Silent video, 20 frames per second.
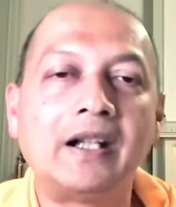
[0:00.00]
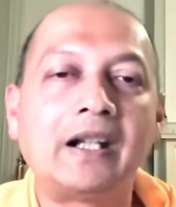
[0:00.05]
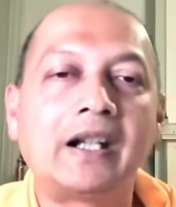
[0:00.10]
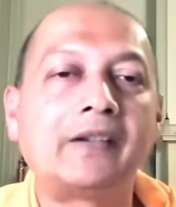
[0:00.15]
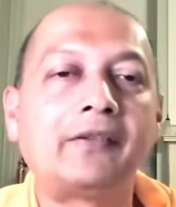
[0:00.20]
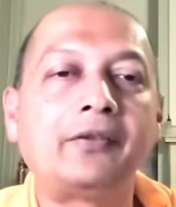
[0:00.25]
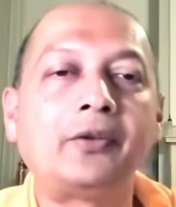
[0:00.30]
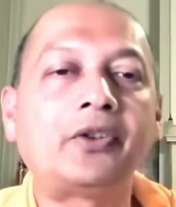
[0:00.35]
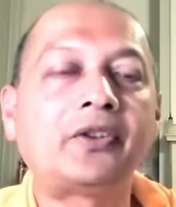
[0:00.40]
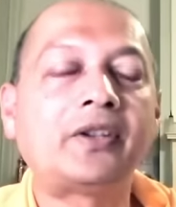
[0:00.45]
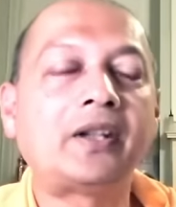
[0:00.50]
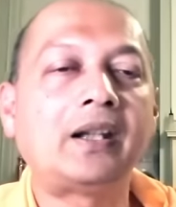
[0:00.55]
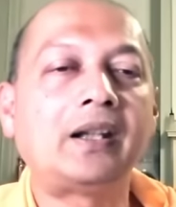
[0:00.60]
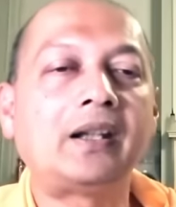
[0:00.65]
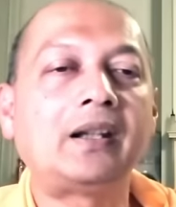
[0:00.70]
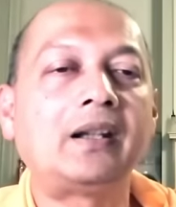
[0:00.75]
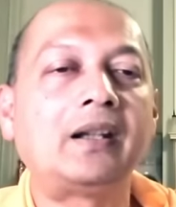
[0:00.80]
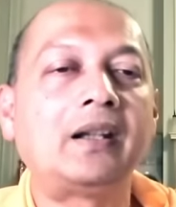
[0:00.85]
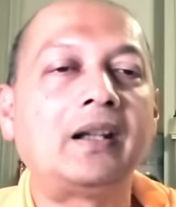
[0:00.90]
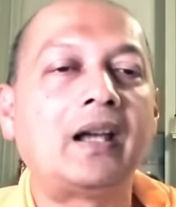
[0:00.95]
If you
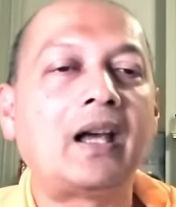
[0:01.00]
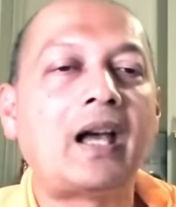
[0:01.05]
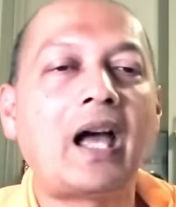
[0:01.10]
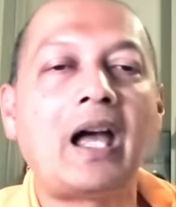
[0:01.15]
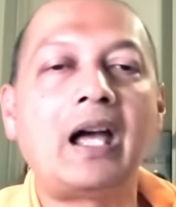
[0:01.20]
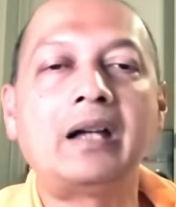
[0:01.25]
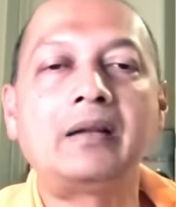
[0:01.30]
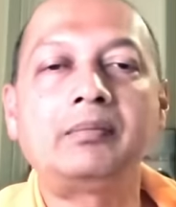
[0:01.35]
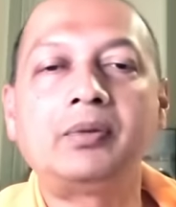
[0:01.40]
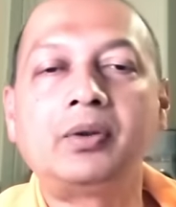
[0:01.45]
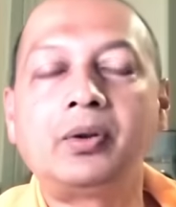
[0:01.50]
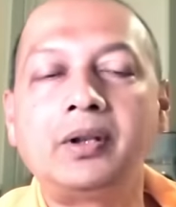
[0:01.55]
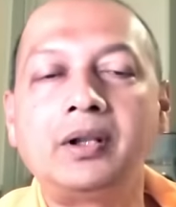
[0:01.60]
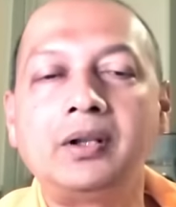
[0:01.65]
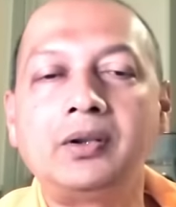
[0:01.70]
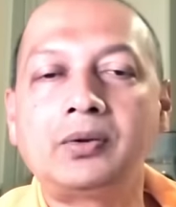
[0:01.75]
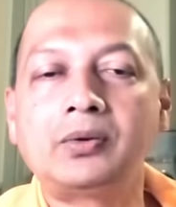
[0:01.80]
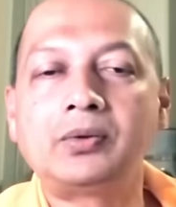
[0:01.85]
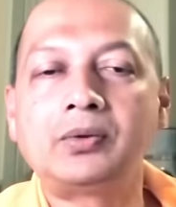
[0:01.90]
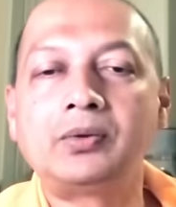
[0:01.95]
say, I am
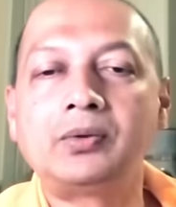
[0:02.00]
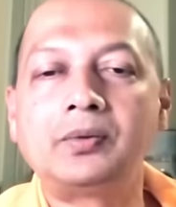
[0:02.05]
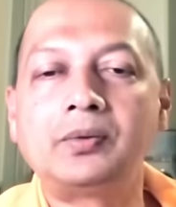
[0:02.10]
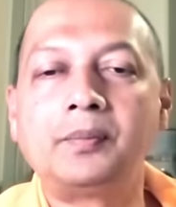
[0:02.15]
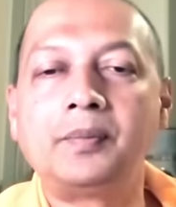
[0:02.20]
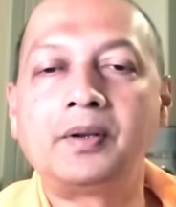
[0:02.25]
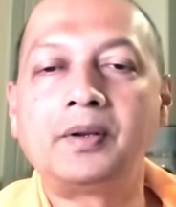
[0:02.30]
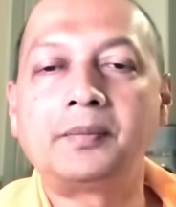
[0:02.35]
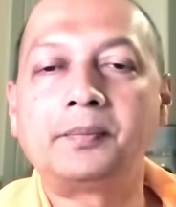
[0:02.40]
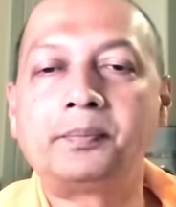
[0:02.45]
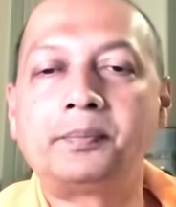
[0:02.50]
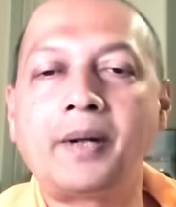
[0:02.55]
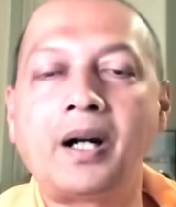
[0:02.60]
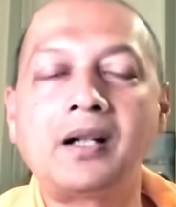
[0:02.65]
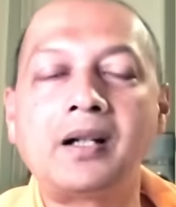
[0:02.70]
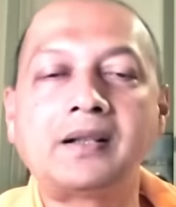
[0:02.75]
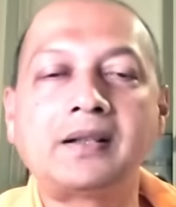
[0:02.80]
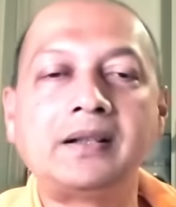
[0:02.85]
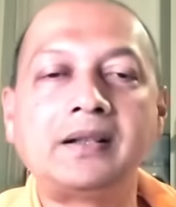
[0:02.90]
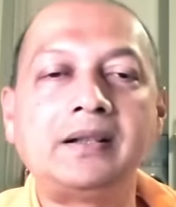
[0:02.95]
going to
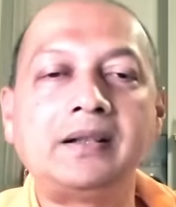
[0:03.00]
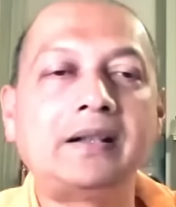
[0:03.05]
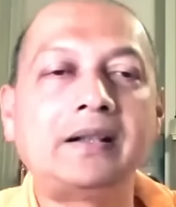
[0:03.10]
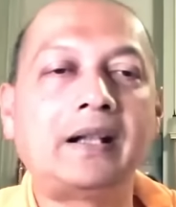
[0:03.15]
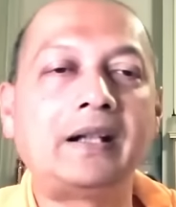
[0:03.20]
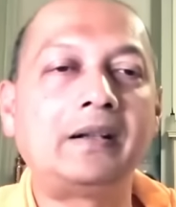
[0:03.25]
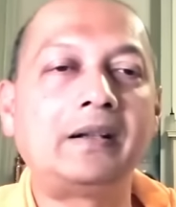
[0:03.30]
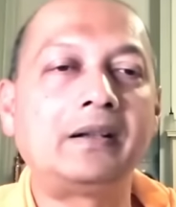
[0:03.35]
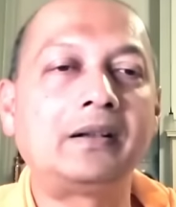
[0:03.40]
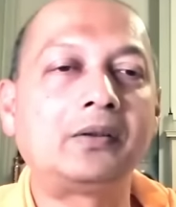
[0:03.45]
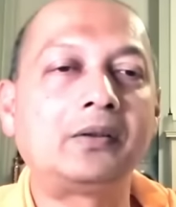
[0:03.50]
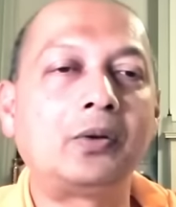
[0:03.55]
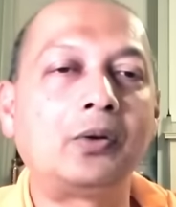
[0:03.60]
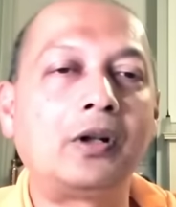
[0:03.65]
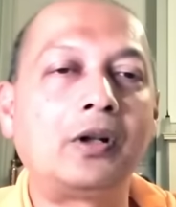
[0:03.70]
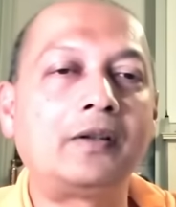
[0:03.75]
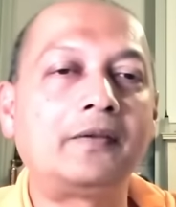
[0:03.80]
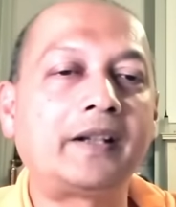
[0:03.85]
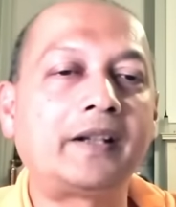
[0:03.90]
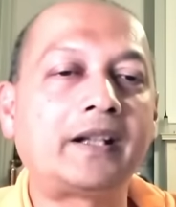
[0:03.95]
party and go
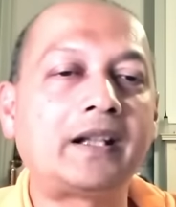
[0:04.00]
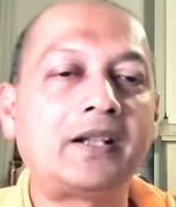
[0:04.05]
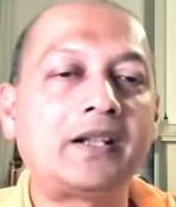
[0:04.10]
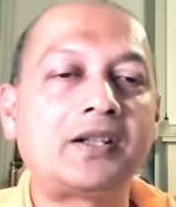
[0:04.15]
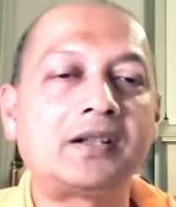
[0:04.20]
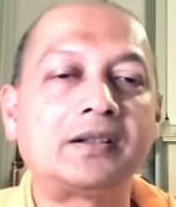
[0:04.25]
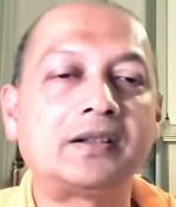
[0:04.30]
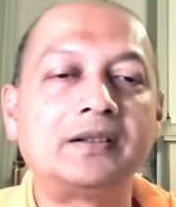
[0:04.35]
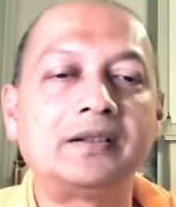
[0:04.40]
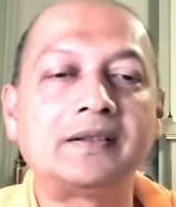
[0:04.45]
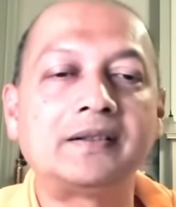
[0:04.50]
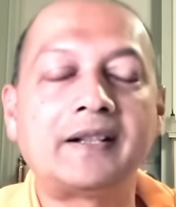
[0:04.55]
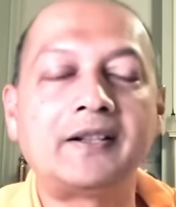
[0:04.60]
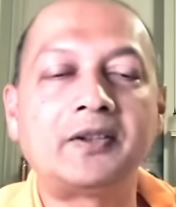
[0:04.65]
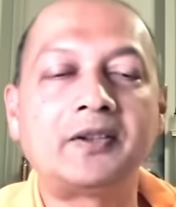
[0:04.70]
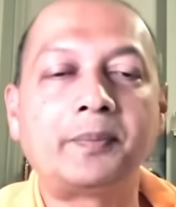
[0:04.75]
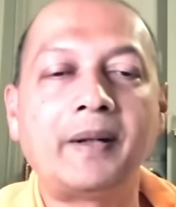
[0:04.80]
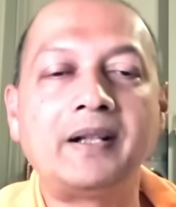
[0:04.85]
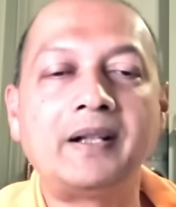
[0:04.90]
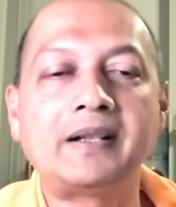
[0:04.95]
on vacations
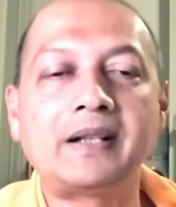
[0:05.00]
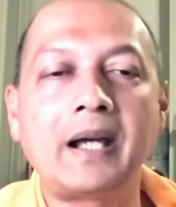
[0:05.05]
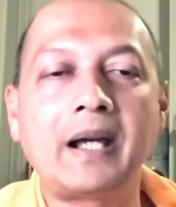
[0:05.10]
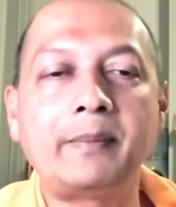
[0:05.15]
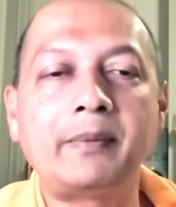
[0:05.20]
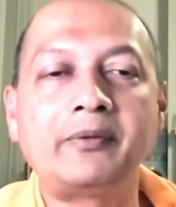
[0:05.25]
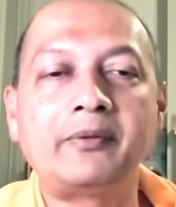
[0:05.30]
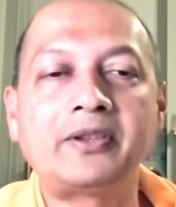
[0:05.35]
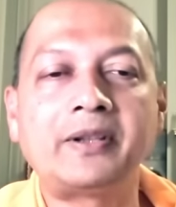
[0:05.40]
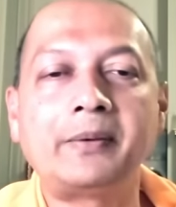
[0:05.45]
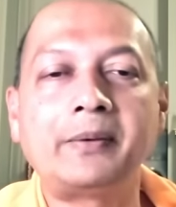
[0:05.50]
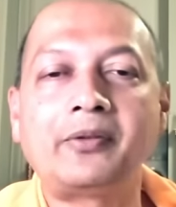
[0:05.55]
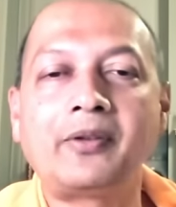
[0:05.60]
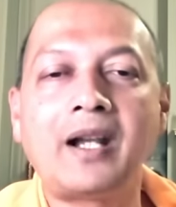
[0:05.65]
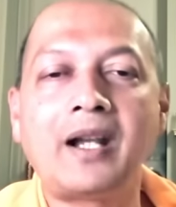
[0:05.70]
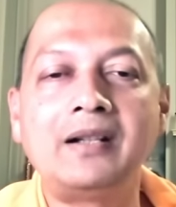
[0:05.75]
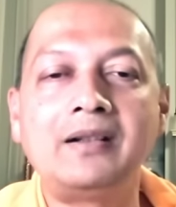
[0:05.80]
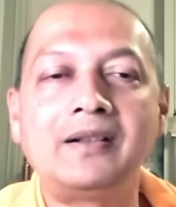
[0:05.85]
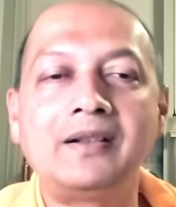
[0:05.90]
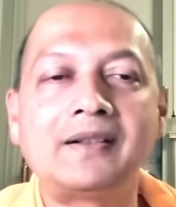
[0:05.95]
and spend time with my
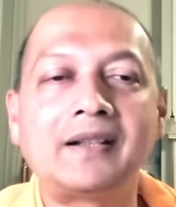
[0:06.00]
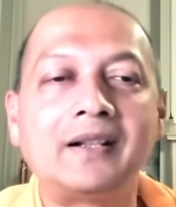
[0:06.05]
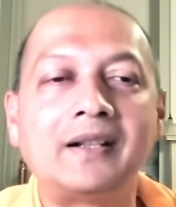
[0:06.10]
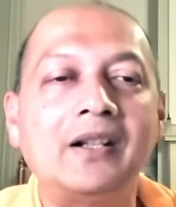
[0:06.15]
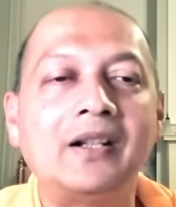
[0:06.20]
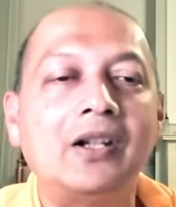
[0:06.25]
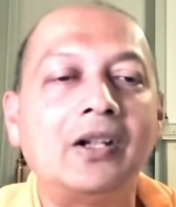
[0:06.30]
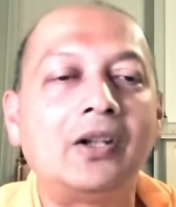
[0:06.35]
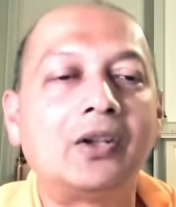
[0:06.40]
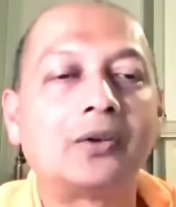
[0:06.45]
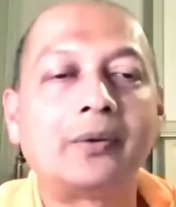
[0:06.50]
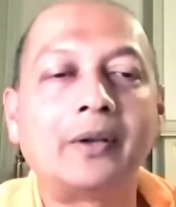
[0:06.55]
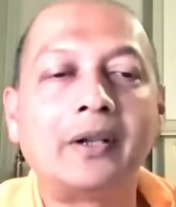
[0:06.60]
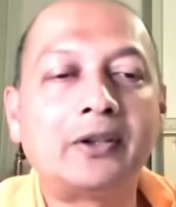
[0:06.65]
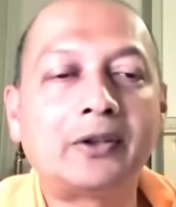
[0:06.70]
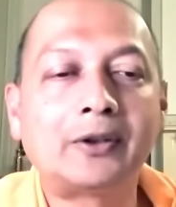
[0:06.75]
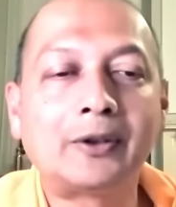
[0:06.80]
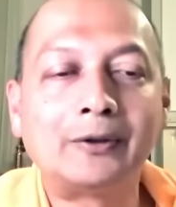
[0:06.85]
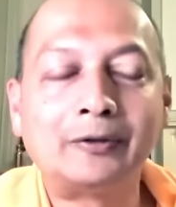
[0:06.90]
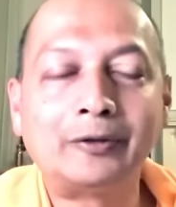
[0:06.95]
friends and so on
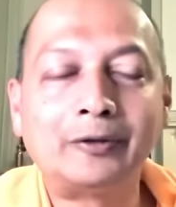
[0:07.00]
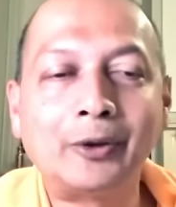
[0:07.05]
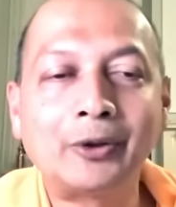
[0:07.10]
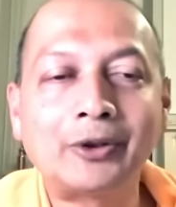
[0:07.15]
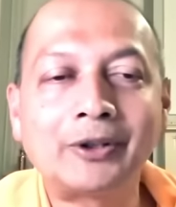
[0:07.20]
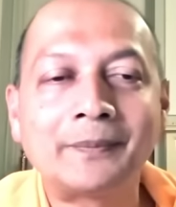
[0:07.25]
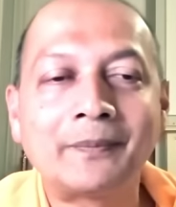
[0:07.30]
and so forth,